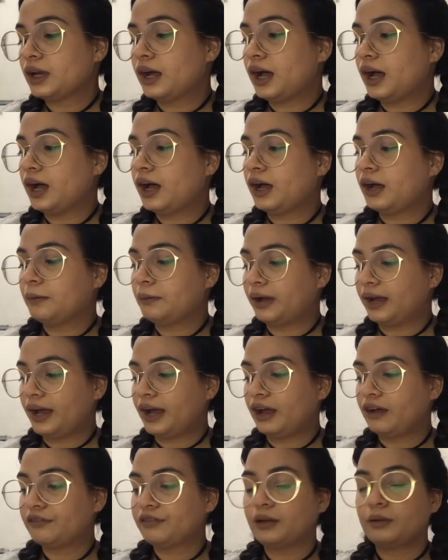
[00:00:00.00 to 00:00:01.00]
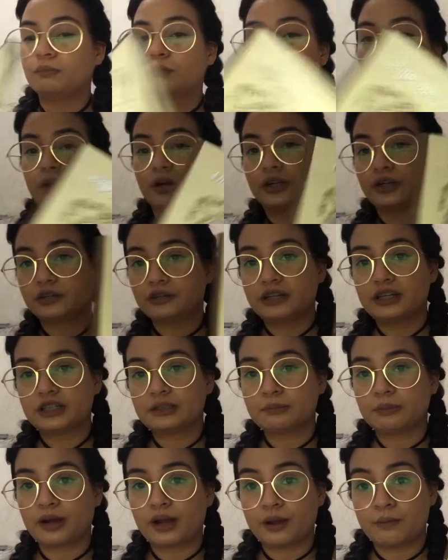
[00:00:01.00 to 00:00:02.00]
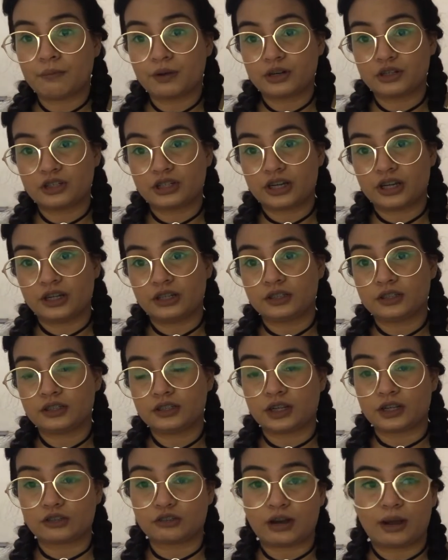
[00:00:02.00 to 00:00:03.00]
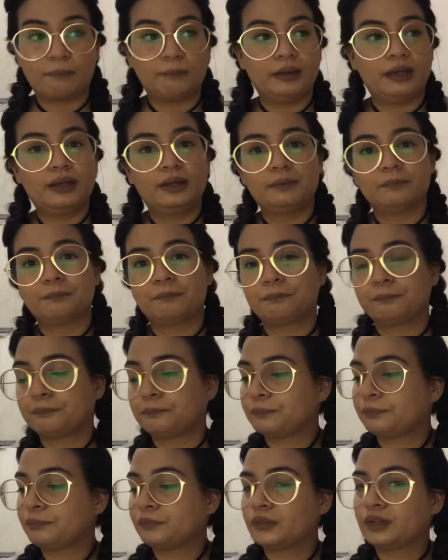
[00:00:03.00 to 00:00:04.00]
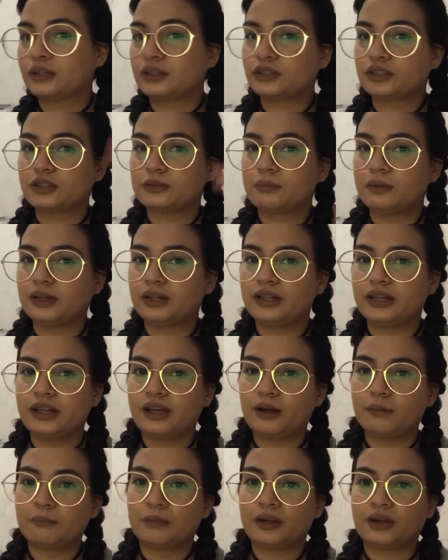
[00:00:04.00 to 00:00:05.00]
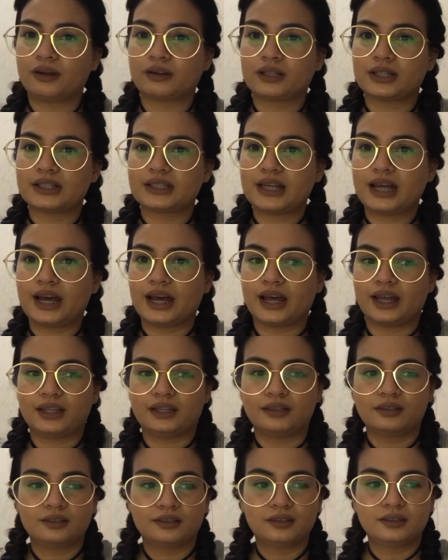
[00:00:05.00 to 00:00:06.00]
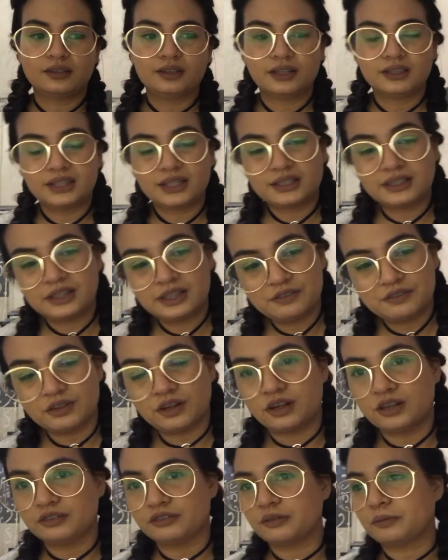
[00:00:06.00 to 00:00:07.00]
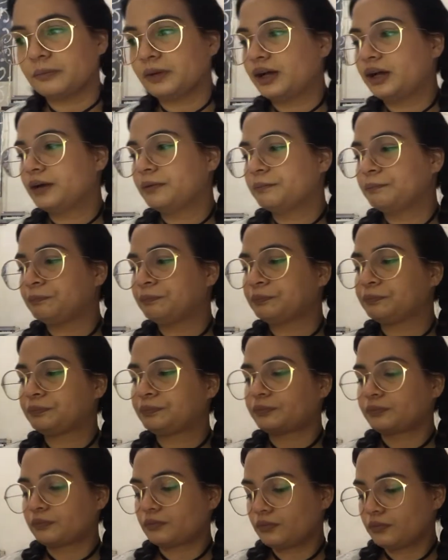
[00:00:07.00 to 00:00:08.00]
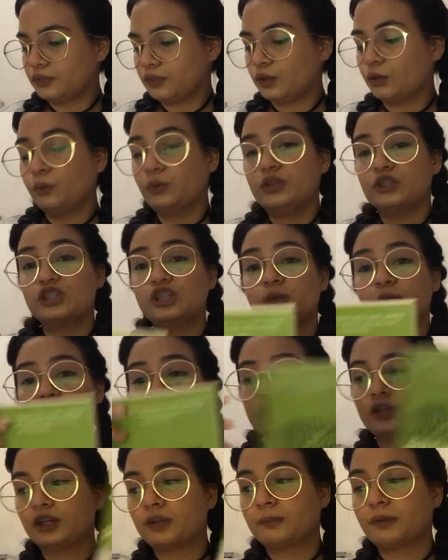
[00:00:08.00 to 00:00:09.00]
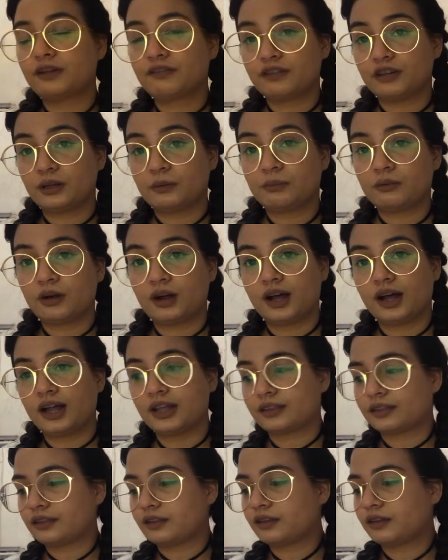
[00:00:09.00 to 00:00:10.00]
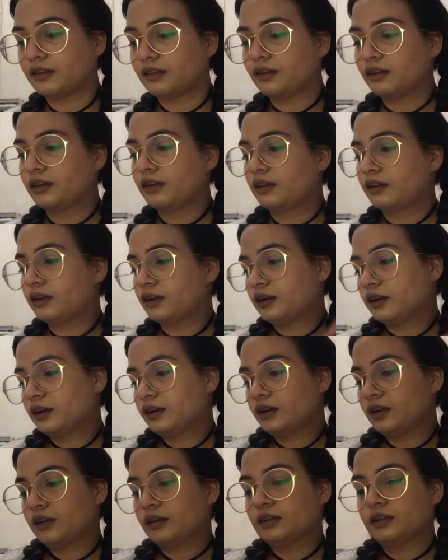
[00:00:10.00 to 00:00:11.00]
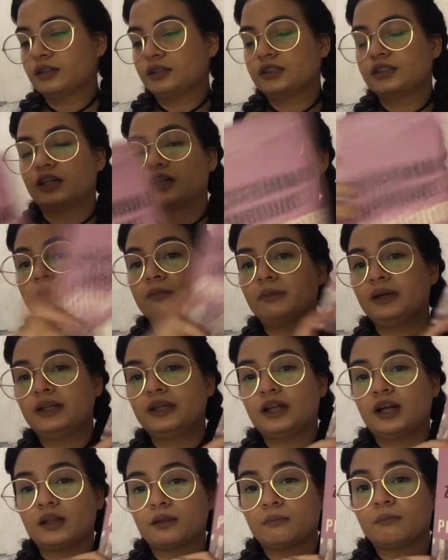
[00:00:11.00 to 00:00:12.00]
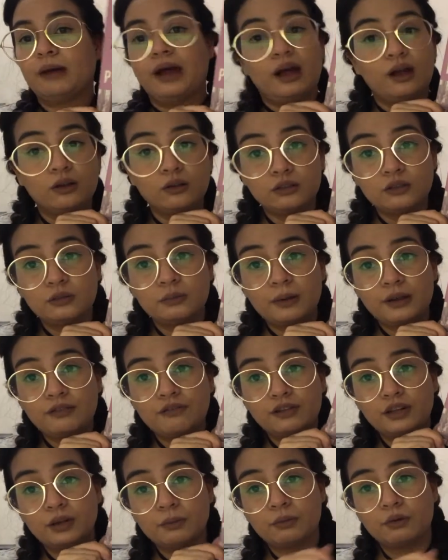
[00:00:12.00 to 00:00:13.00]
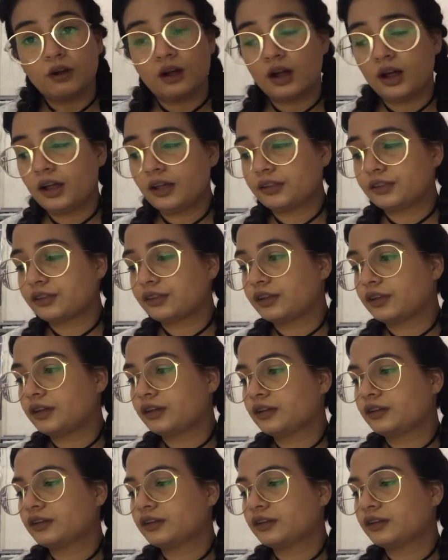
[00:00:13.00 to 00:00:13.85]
I have Embroideries by Marjane Satrapi. She's building up here at the side. And that's not even all of them. When She Was Good by Philip Roth. Zuckerman Unbound by Philip Roth.